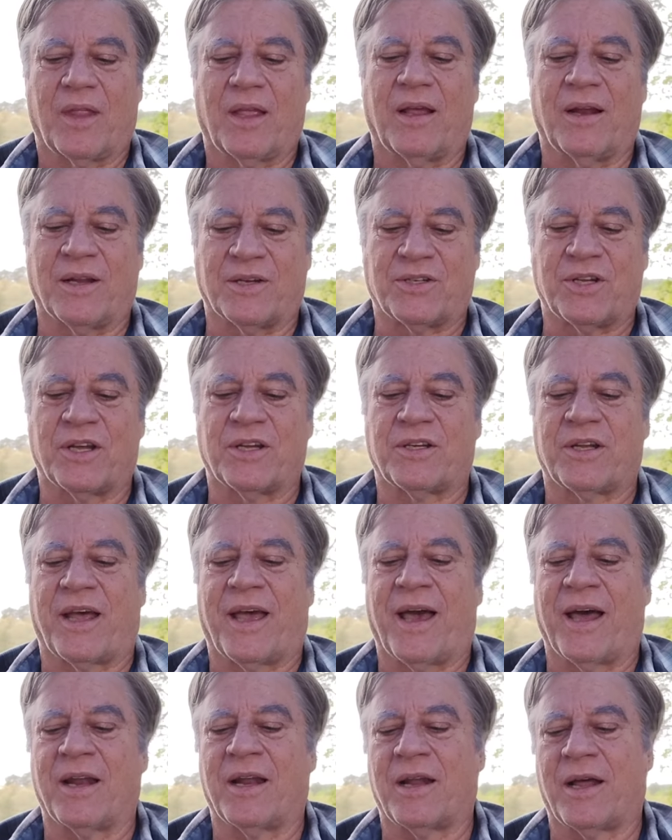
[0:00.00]
And it says,
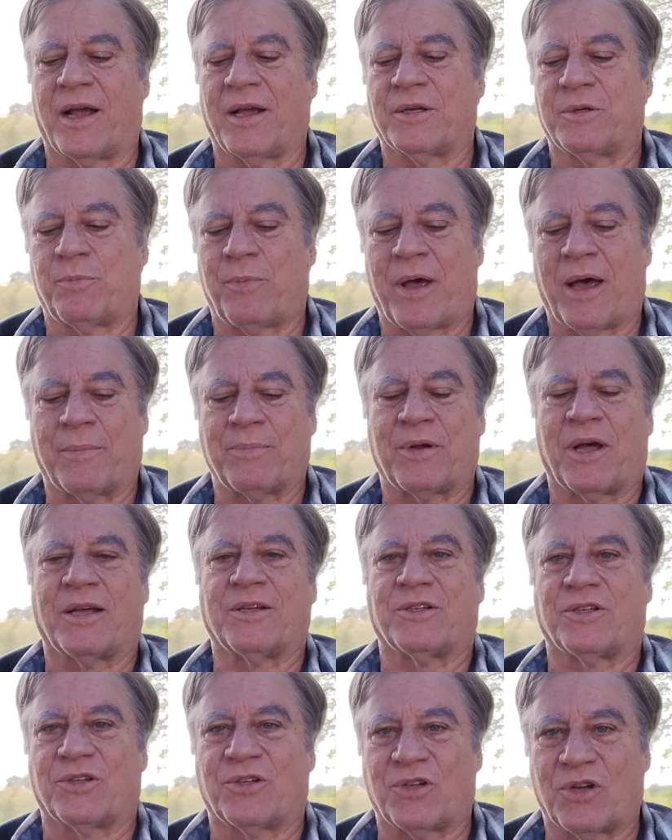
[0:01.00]
Ananias
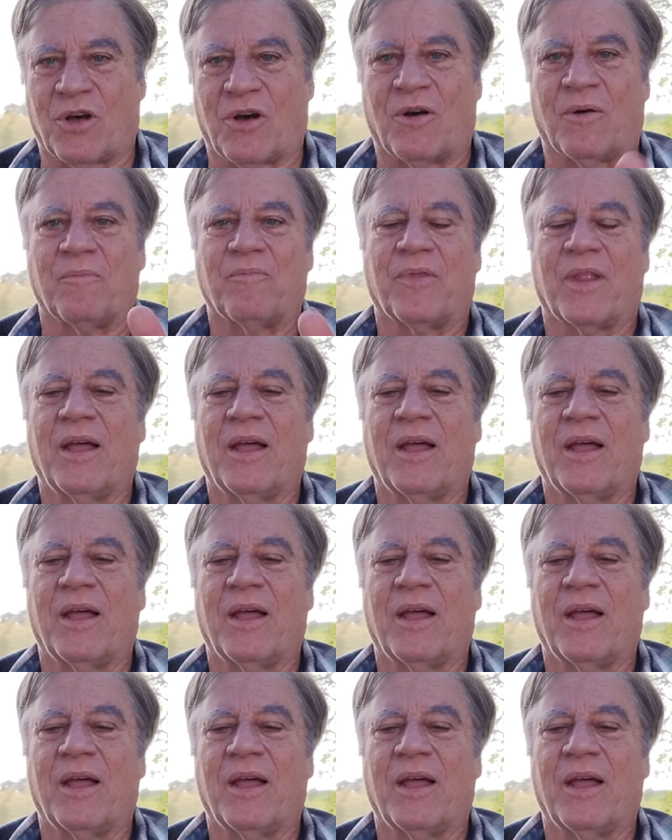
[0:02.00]
baptizes Saul.